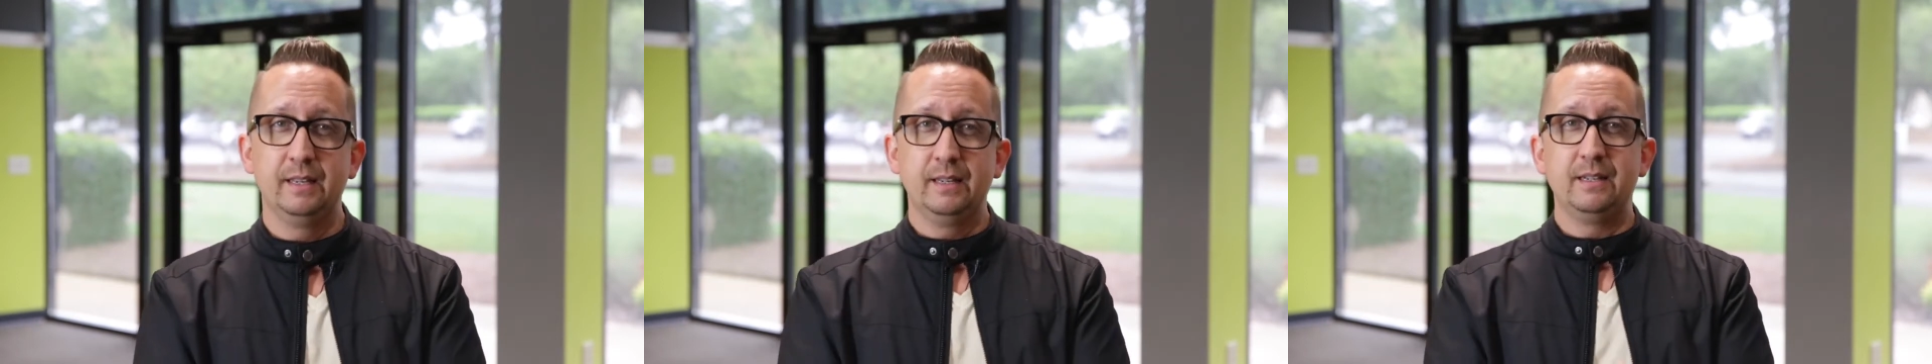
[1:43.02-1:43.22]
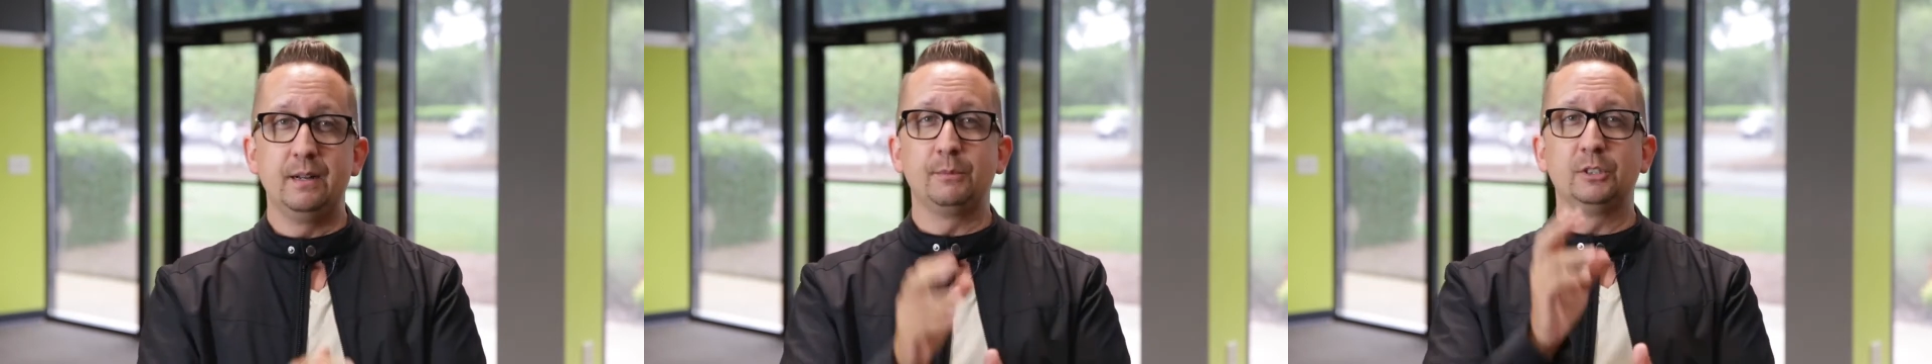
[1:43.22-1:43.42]

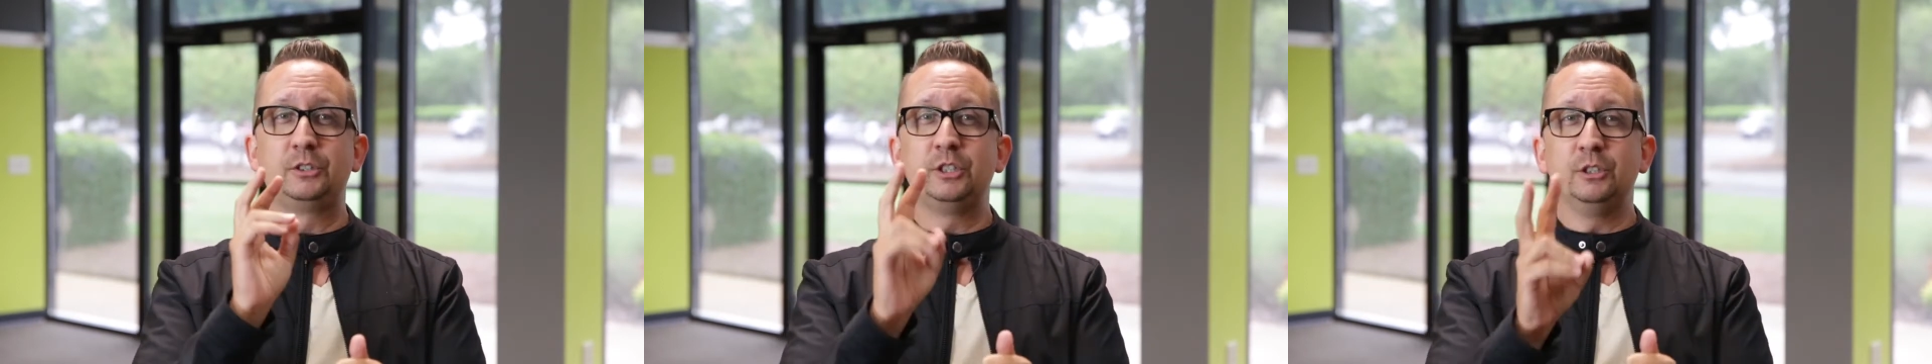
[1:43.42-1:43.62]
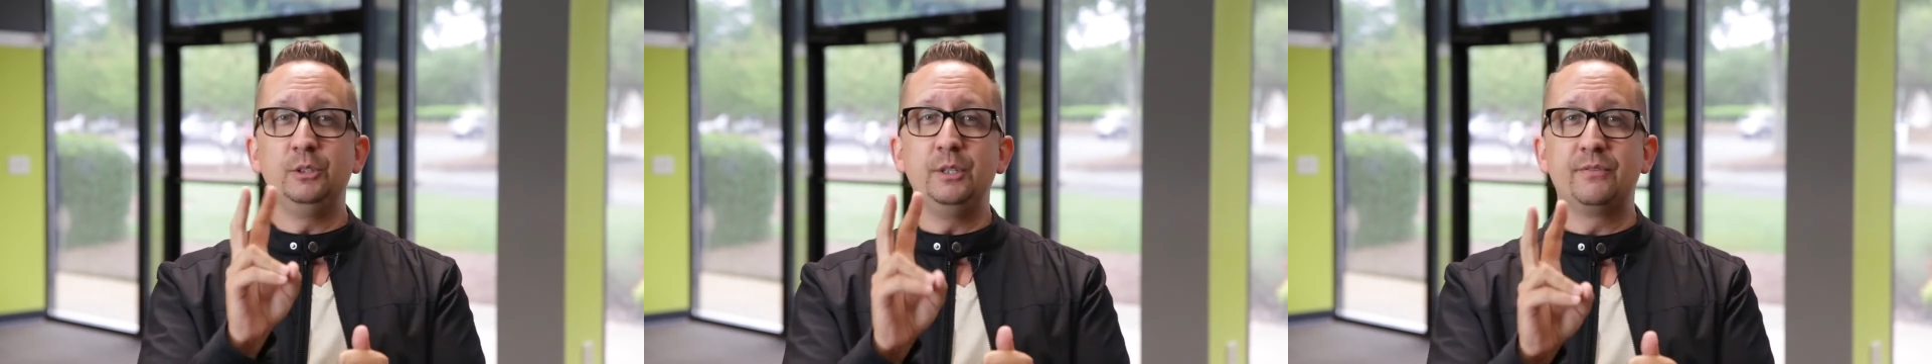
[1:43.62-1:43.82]
Number
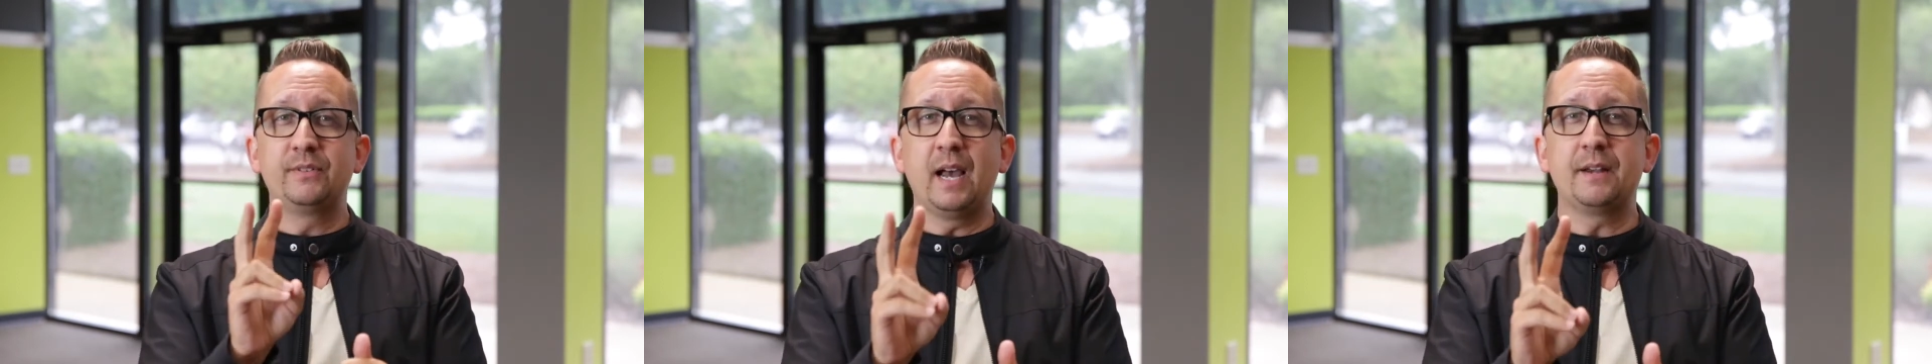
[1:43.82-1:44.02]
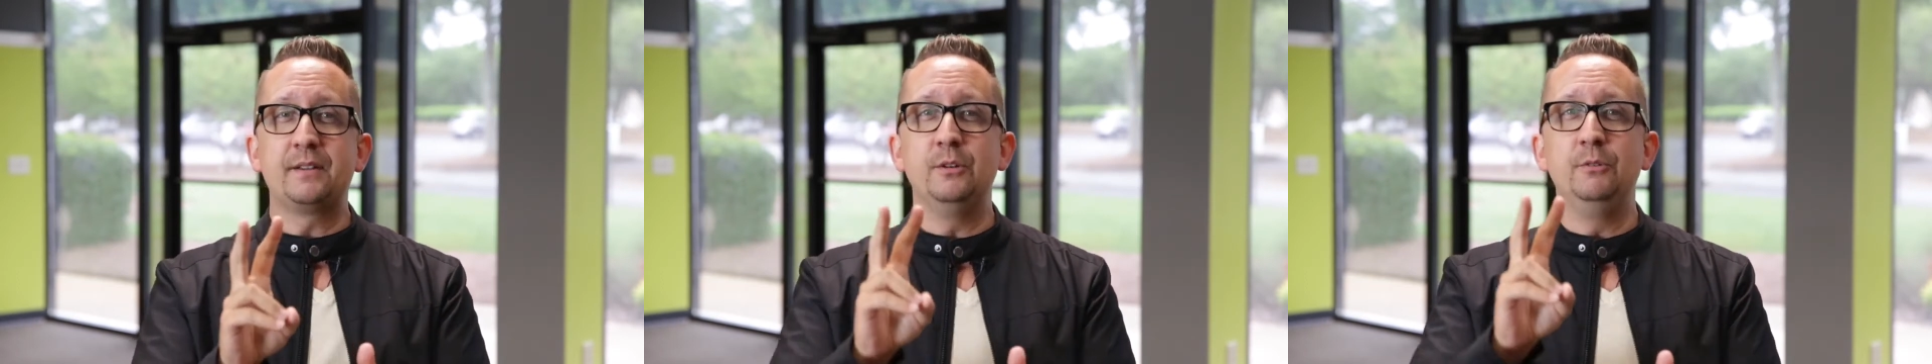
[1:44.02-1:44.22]
2, you've
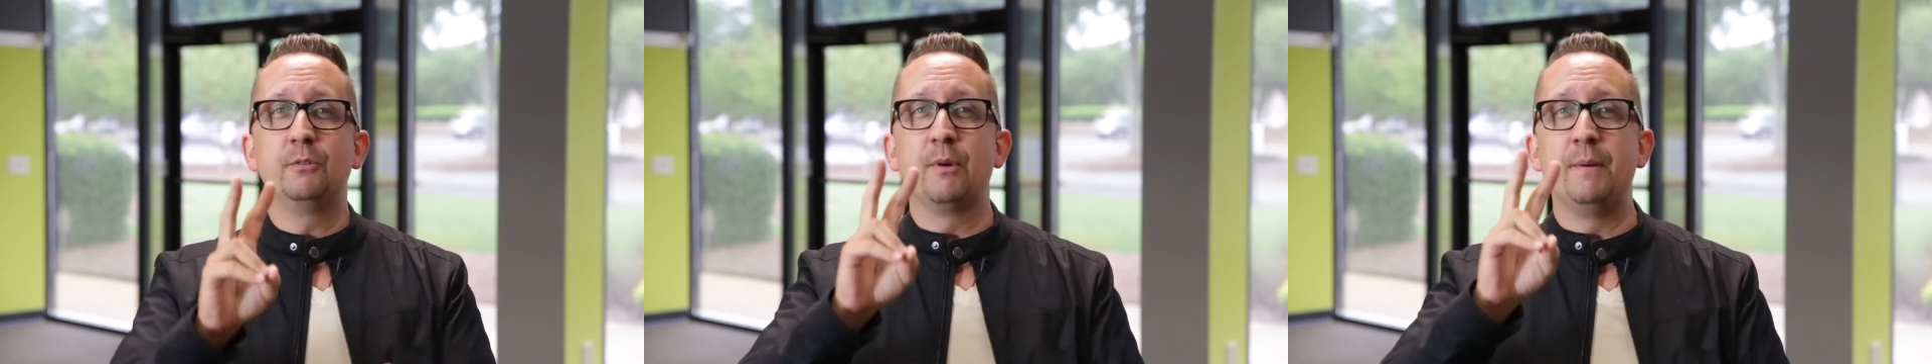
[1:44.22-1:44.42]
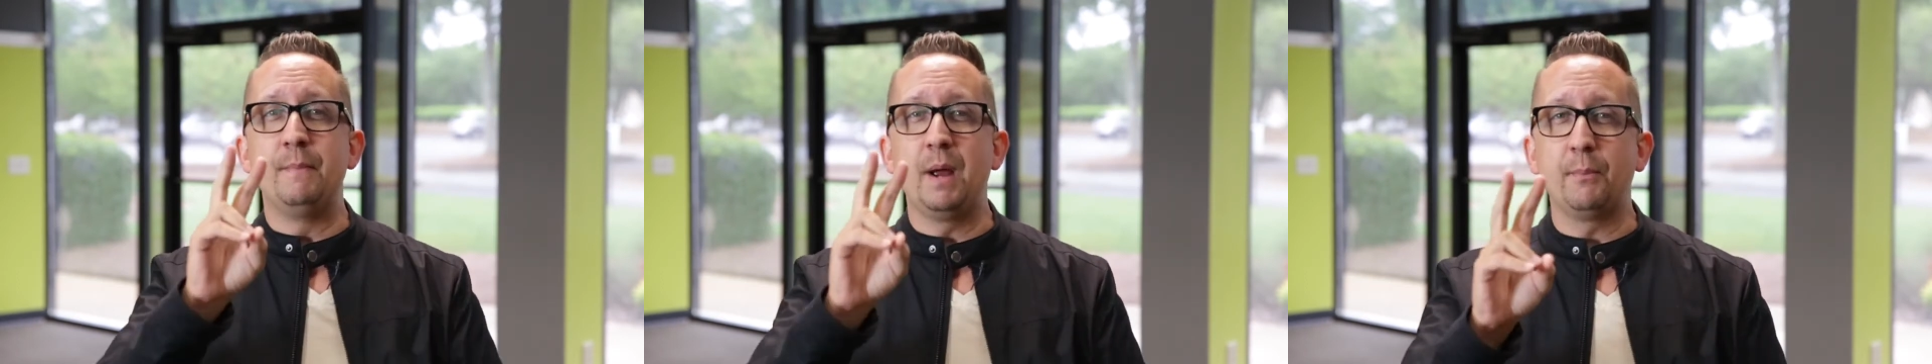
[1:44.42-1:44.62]
got to
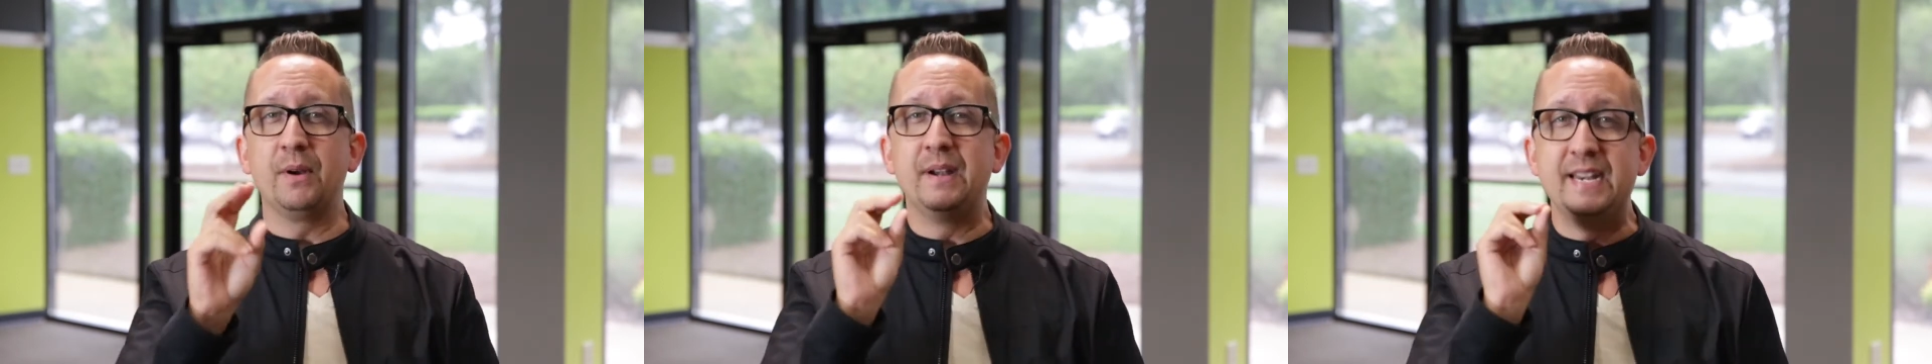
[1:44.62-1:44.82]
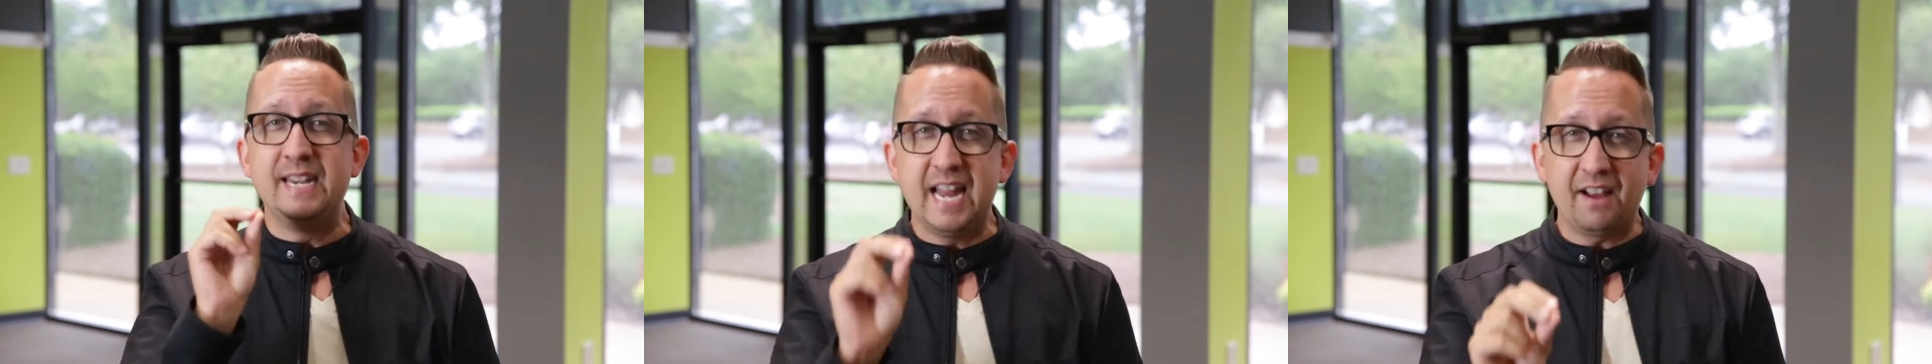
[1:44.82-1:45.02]
remember
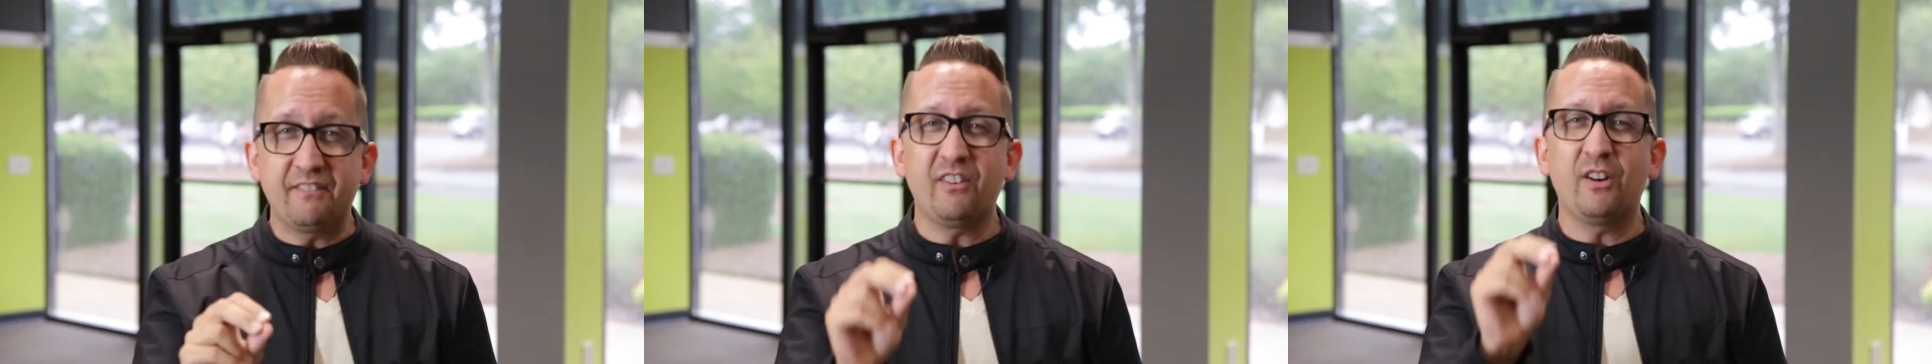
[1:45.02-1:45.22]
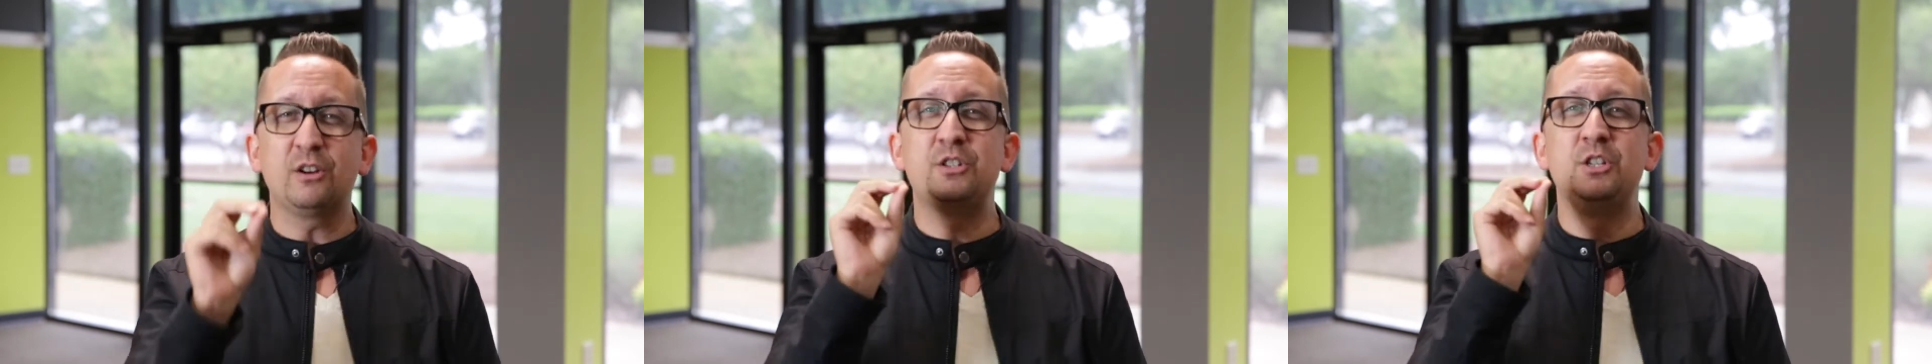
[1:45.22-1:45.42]
never